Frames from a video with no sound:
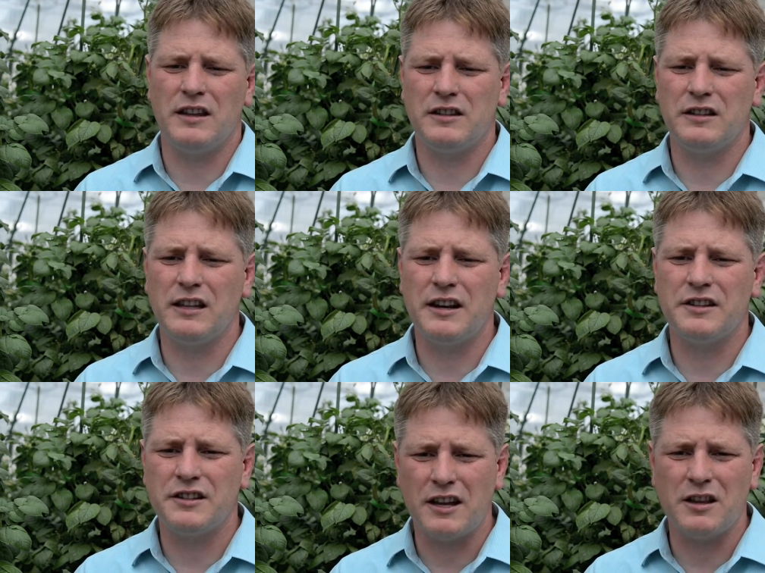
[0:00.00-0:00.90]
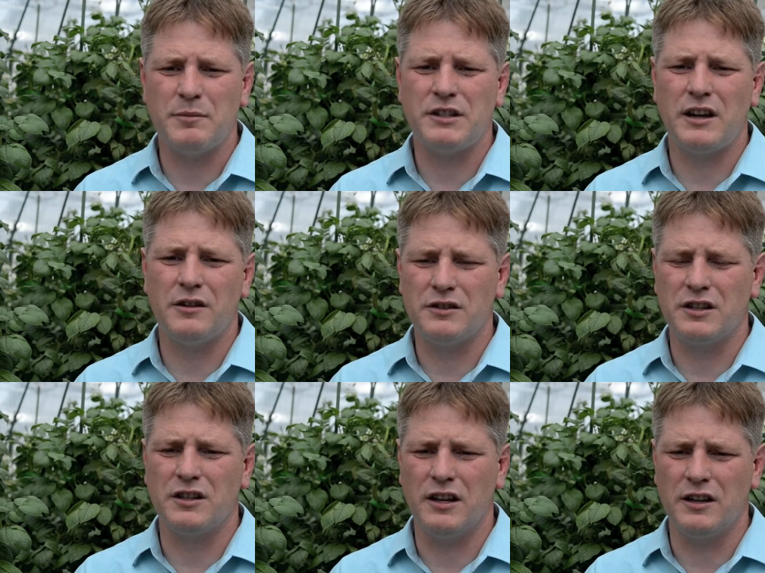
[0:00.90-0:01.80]
to let us sell the potatoes in
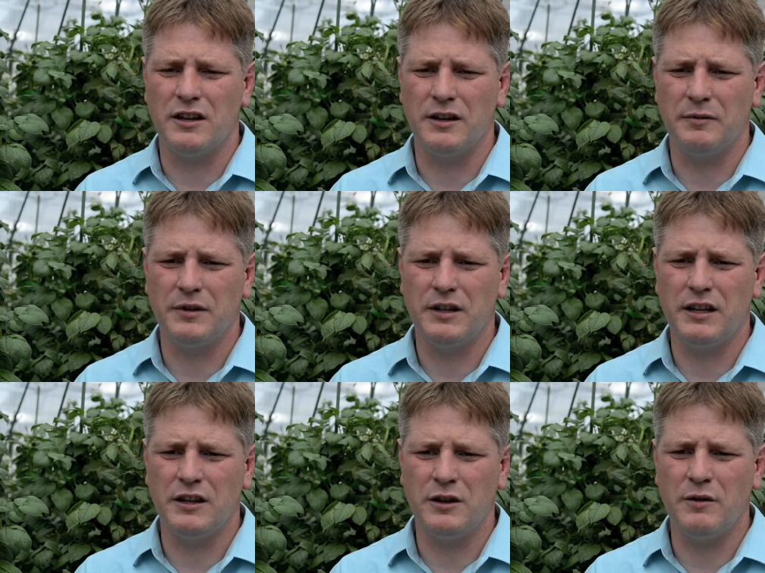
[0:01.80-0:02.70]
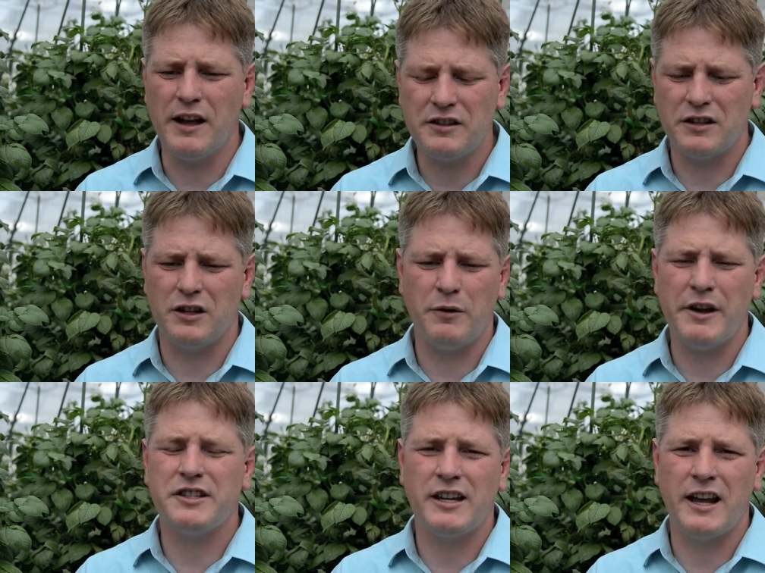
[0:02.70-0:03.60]
the, in the, in the U S, and the U
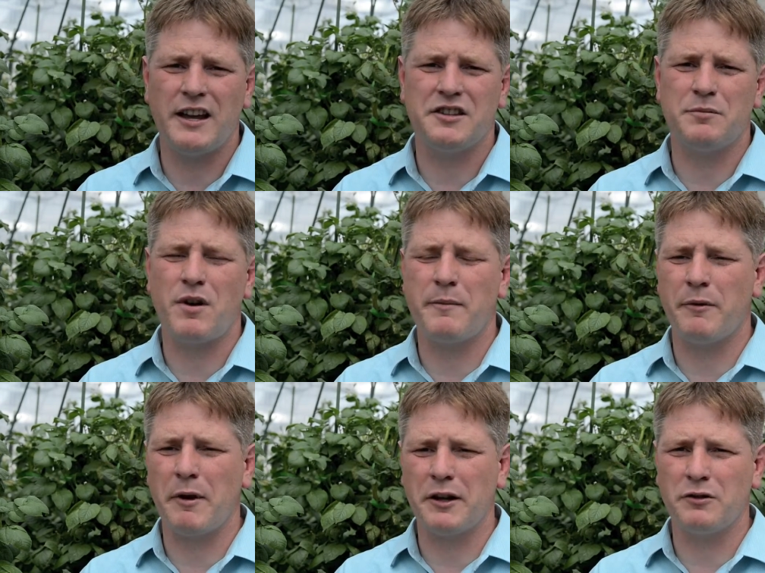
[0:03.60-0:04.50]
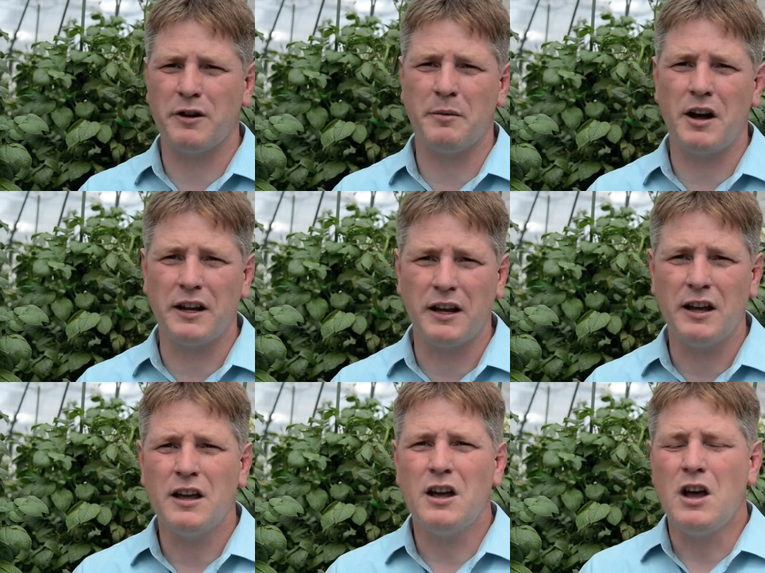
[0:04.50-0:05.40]
S D A is the primary regulatory body.
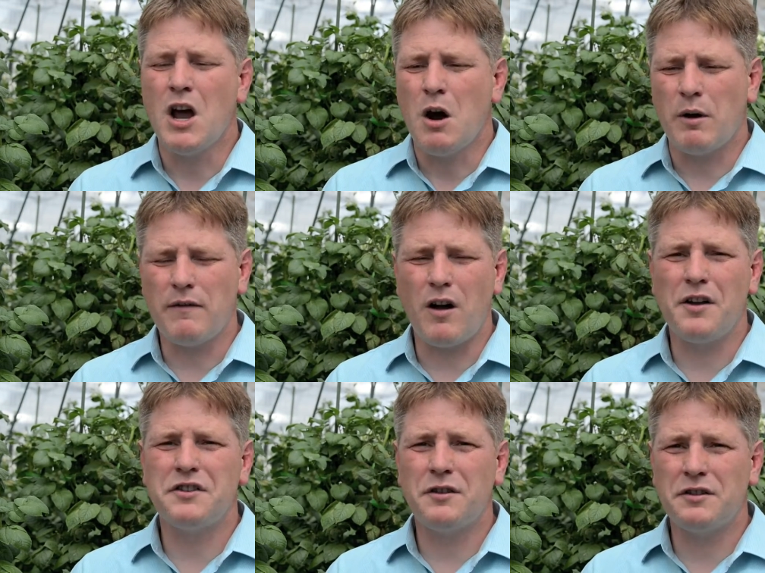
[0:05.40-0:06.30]
We've also